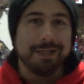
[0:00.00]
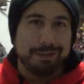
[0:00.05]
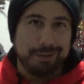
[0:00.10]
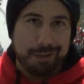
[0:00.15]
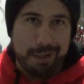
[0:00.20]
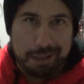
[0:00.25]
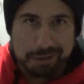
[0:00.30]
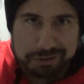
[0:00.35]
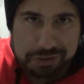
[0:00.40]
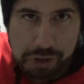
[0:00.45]

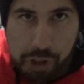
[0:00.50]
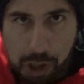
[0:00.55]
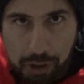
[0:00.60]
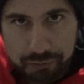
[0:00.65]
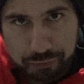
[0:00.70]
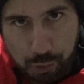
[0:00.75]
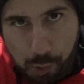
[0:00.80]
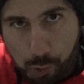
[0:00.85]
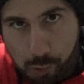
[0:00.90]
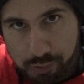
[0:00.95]
That's
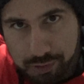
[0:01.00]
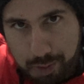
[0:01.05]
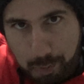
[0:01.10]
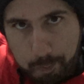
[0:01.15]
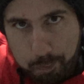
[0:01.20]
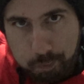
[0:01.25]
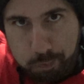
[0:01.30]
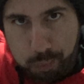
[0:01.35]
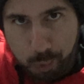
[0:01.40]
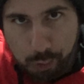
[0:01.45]
not the only
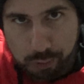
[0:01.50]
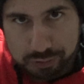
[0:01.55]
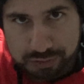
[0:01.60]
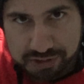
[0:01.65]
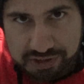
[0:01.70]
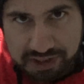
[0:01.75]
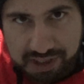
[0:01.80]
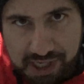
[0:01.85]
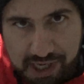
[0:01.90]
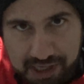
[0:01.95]

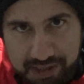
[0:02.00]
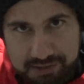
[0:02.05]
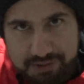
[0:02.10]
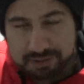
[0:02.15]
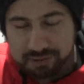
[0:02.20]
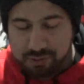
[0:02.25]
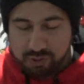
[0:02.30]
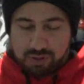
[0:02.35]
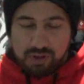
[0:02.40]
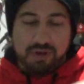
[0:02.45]
bulging out of
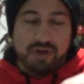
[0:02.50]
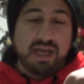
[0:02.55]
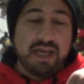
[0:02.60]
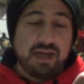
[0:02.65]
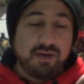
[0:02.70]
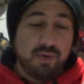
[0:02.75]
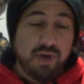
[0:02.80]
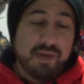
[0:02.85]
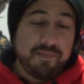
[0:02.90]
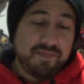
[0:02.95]
control.
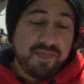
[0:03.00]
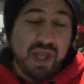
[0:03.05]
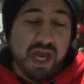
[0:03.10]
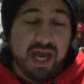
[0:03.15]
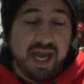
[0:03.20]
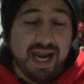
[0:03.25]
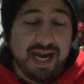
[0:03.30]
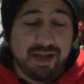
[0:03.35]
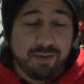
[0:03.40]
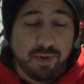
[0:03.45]
Okay, anyway.
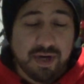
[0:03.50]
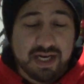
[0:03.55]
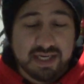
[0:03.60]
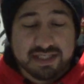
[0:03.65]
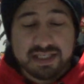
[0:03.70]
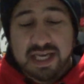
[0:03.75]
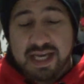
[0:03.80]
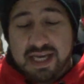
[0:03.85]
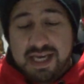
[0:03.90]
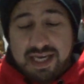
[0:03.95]

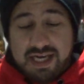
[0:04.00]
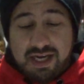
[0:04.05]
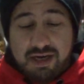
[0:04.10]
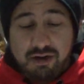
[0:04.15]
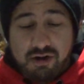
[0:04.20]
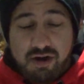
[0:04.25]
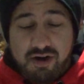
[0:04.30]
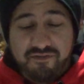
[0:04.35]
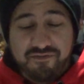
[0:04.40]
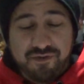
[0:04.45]
anyways,
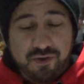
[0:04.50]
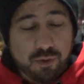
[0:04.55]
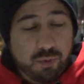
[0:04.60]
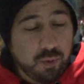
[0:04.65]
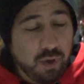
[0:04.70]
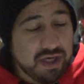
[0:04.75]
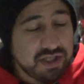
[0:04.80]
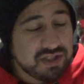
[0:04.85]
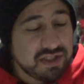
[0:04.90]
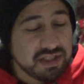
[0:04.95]
here are a few
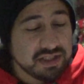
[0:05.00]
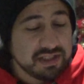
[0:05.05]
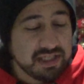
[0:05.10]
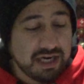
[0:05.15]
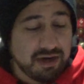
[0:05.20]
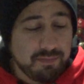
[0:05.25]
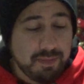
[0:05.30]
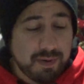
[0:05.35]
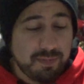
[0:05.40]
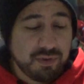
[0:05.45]
questions.
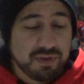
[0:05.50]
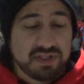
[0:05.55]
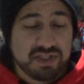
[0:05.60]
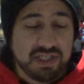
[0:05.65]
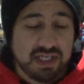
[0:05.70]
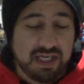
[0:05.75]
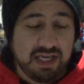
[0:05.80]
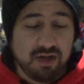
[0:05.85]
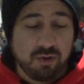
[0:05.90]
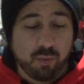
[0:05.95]
I remember
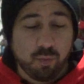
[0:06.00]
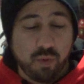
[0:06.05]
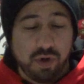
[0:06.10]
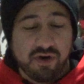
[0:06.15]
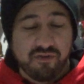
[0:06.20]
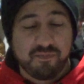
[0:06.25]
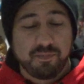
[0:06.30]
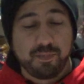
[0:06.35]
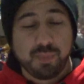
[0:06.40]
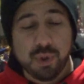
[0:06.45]
seeing in
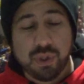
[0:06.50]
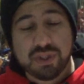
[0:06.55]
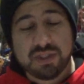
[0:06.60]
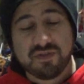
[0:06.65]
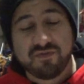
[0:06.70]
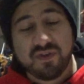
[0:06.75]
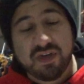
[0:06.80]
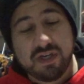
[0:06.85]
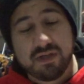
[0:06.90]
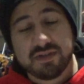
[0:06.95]
one of
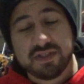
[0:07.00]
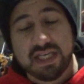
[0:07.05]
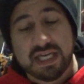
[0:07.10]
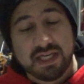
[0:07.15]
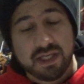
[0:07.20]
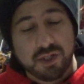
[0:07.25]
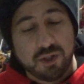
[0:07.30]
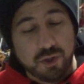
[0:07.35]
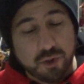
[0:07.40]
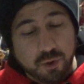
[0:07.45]
Boog's videos
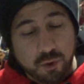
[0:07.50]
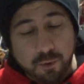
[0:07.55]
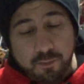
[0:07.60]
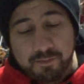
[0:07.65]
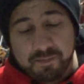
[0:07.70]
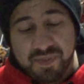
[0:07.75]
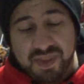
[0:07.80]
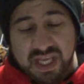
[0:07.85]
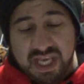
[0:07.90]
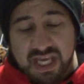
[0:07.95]
that
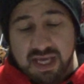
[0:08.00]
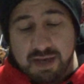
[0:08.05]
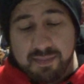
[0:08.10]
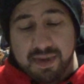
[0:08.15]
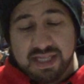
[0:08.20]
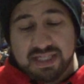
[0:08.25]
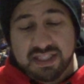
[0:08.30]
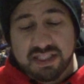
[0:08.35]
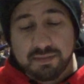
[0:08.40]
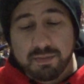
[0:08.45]
you, him,
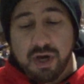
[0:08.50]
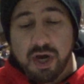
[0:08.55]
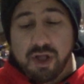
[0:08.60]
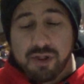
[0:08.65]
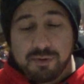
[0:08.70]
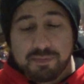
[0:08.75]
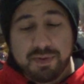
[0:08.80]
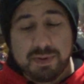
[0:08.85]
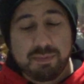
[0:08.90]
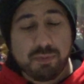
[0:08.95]
and some
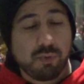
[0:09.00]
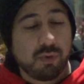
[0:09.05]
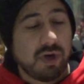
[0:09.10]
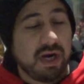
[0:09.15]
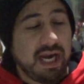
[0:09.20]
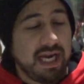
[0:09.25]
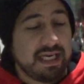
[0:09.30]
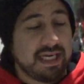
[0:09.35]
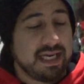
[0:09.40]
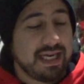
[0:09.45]
other people were
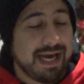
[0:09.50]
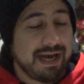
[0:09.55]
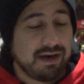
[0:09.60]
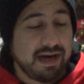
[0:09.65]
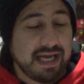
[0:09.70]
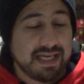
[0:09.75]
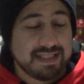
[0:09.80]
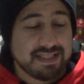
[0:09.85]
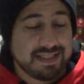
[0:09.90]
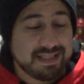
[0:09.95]
hanging
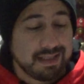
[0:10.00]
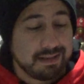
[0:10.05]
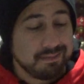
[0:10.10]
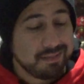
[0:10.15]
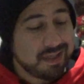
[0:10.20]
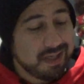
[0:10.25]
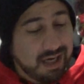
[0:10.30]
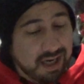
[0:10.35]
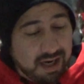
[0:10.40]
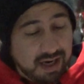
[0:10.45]
out at
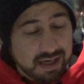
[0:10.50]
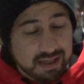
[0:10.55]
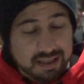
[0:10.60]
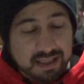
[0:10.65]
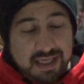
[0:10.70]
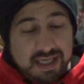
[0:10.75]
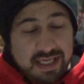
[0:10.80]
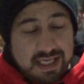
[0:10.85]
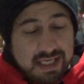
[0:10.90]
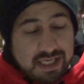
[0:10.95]
some con.
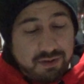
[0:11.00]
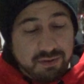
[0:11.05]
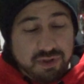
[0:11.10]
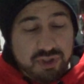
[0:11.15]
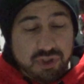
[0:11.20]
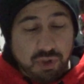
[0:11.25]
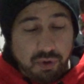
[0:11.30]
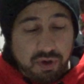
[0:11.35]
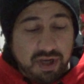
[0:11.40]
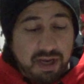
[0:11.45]
He was
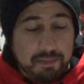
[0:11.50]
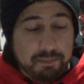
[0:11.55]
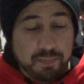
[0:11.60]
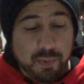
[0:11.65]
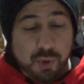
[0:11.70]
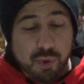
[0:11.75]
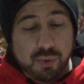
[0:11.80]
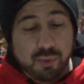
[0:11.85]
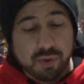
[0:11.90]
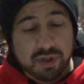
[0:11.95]
showing a
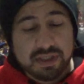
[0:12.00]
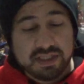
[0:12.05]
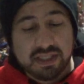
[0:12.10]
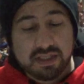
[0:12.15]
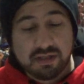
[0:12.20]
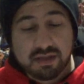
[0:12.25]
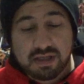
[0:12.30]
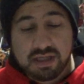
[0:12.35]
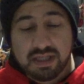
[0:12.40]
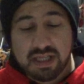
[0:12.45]
booth where a
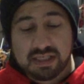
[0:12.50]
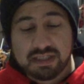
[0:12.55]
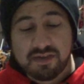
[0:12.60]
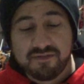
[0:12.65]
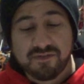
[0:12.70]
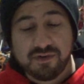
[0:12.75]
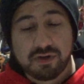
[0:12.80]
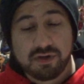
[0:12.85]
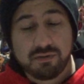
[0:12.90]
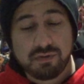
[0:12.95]
dealer
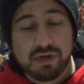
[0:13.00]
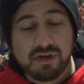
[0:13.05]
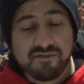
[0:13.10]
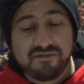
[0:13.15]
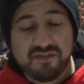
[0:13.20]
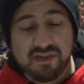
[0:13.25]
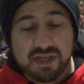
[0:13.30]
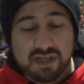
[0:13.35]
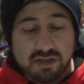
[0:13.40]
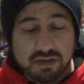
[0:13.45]
collected very rare
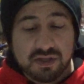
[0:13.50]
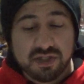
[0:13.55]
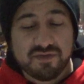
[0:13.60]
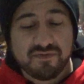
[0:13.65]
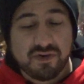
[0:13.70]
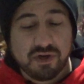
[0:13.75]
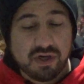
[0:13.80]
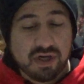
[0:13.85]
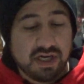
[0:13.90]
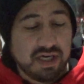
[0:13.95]
figures,
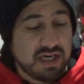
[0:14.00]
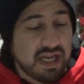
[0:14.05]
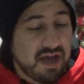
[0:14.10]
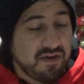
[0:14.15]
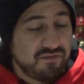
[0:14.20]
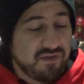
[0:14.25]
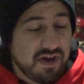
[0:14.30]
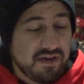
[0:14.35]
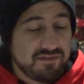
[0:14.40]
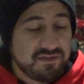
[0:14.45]
variant
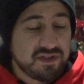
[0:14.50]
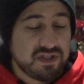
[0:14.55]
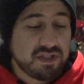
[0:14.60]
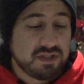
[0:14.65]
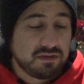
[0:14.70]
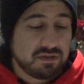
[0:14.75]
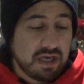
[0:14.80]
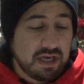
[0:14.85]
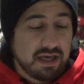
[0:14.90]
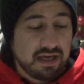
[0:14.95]

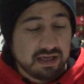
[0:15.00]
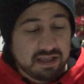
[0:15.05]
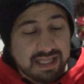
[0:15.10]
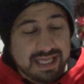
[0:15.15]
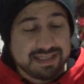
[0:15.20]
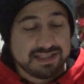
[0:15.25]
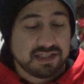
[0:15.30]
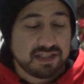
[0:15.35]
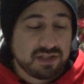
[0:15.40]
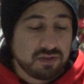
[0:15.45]
FF's uh,
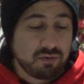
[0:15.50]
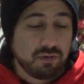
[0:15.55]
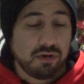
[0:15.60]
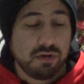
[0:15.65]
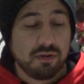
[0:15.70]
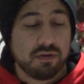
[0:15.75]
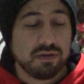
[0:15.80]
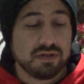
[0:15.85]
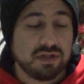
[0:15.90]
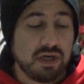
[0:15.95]
Classic
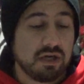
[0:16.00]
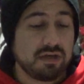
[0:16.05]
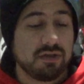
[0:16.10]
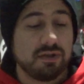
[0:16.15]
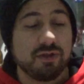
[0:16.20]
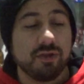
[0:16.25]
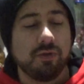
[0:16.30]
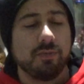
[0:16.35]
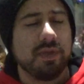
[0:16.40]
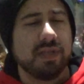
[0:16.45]
Scroll, Doctor
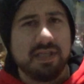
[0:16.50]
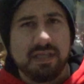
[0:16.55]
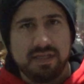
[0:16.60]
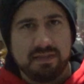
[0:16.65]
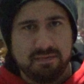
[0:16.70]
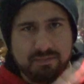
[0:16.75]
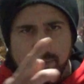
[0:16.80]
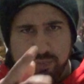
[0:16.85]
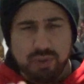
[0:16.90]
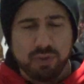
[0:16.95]
Doom, and
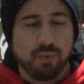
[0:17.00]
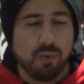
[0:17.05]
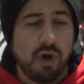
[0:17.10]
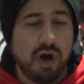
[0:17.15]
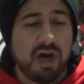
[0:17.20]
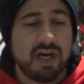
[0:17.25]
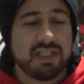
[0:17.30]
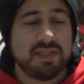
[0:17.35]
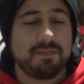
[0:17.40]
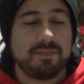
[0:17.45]
the Blue
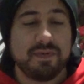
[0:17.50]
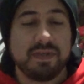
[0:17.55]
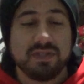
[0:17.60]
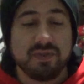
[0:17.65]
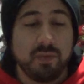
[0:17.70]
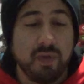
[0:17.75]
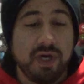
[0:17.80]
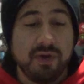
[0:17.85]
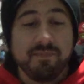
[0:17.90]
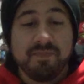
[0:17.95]
Wasp
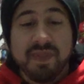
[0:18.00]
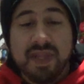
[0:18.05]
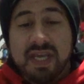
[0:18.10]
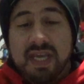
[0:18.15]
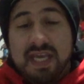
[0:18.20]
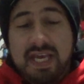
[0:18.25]
as well.